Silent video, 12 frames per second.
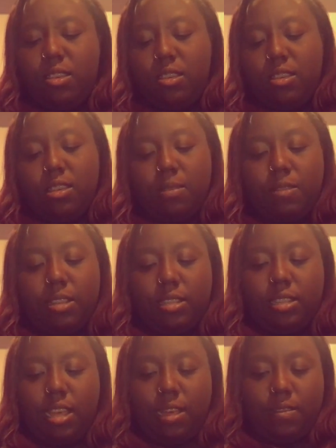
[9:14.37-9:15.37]
I want to
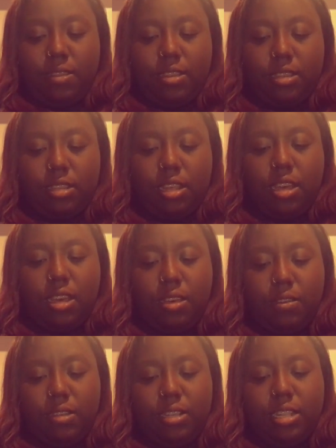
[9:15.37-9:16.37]
see how it looks.
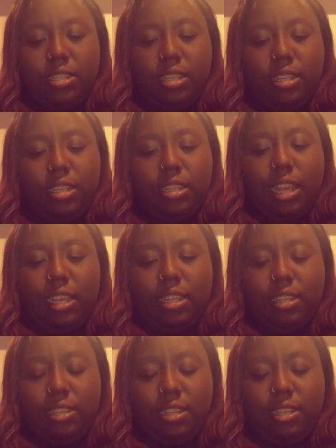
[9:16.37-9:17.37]
Oh, it doesn't look like
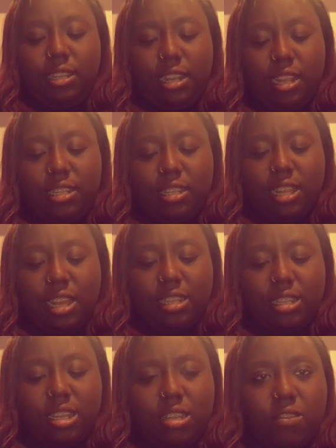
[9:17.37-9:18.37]
a. It does look like
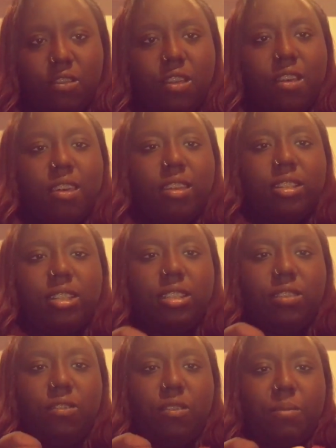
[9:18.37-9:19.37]
a Tootsie Roll,
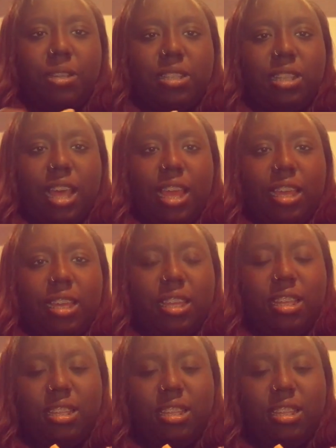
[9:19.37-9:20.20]
tootsie roll but it's like